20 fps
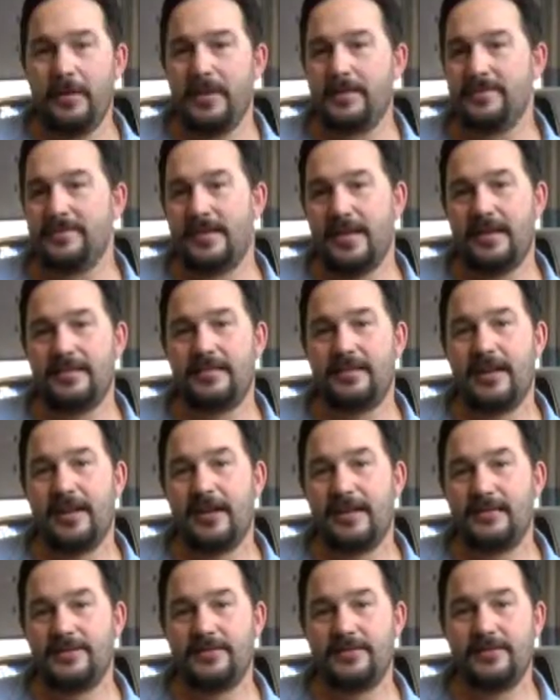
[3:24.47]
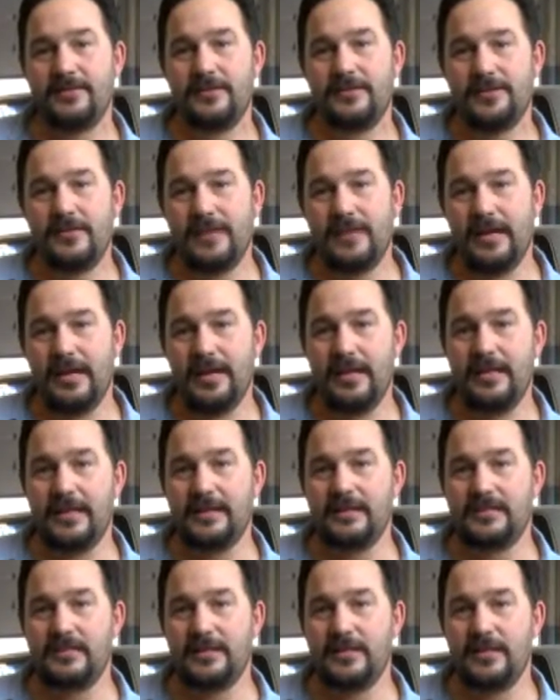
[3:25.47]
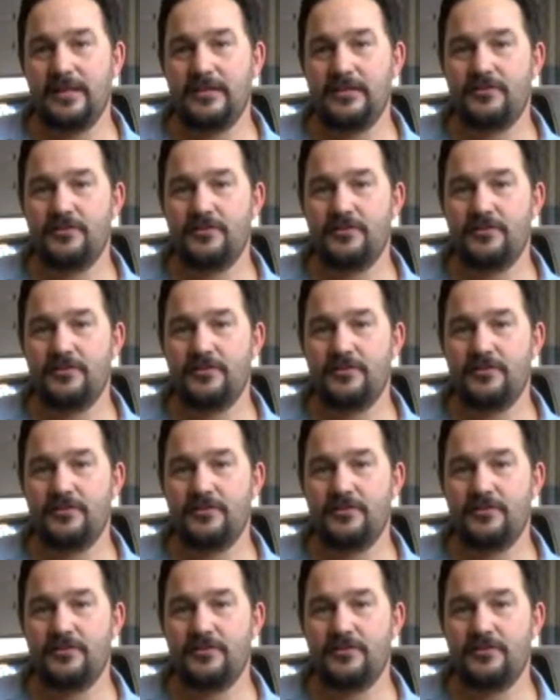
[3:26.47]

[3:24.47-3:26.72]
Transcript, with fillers: paints NASCARs, and he does the